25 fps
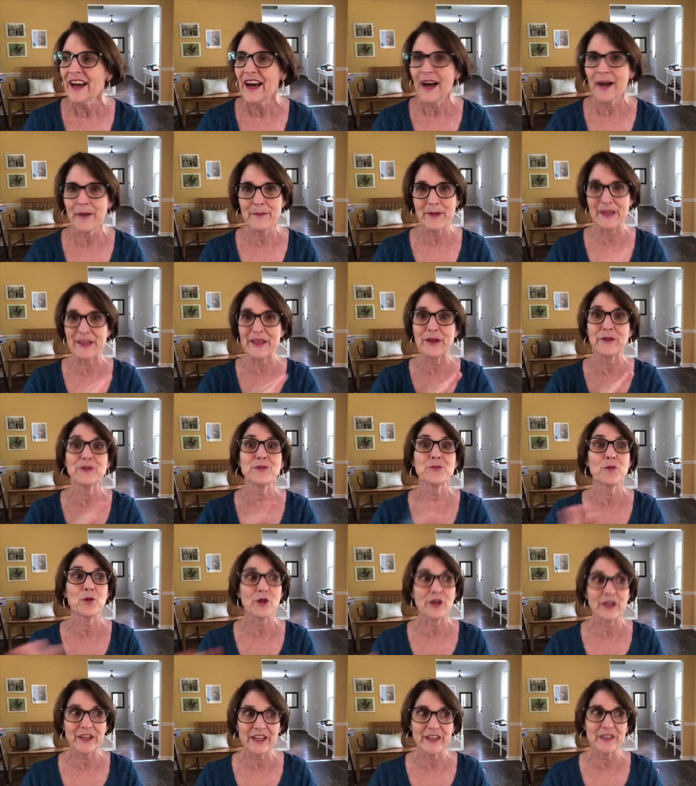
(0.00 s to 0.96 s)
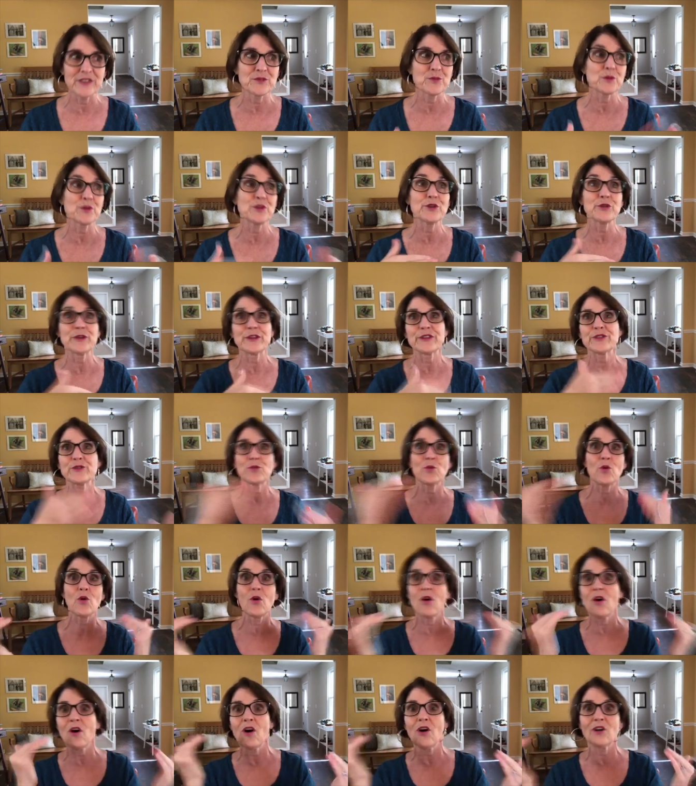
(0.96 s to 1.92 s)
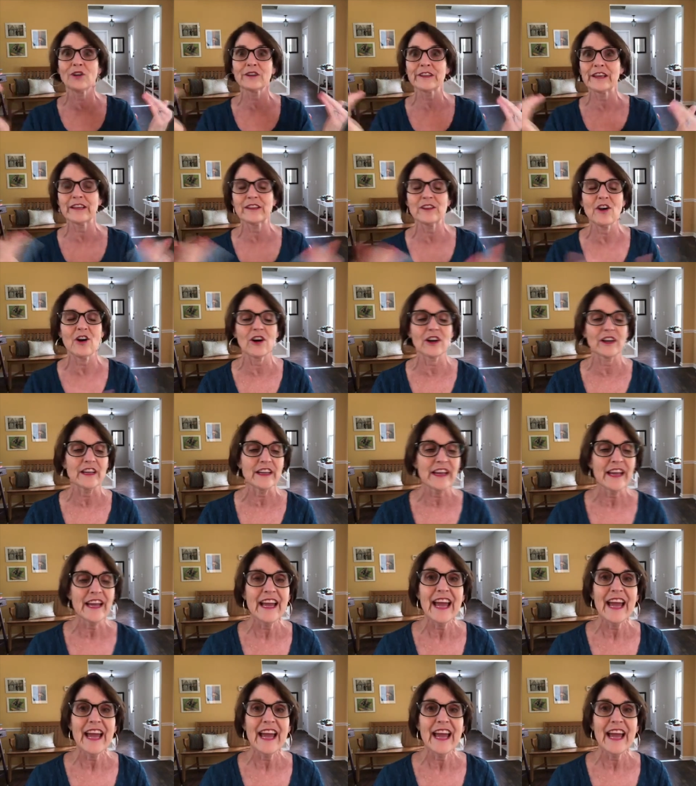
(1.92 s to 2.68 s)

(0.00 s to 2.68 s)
I mean, those poor kids were doing school all day long.